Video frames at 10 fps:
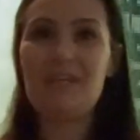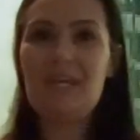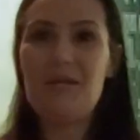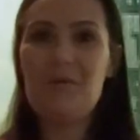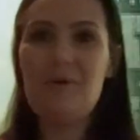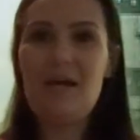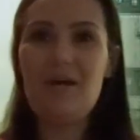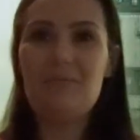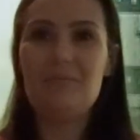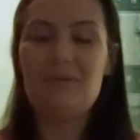Here we go.
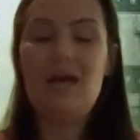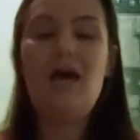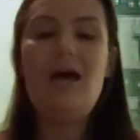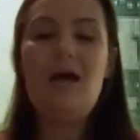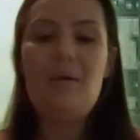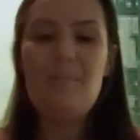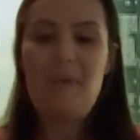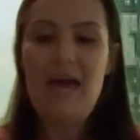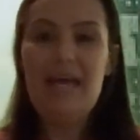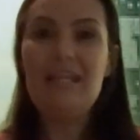
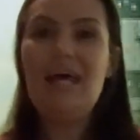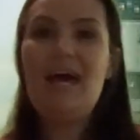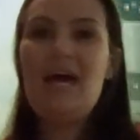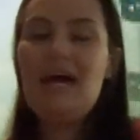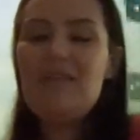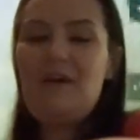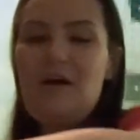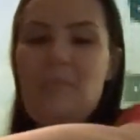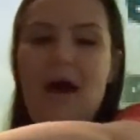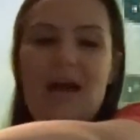Peg
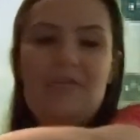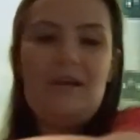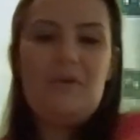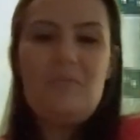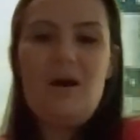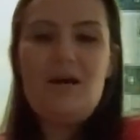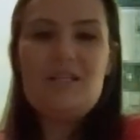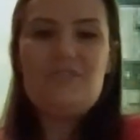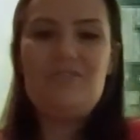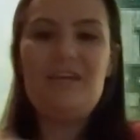the pirate
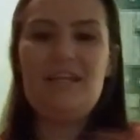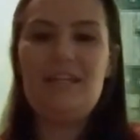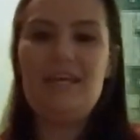was feeling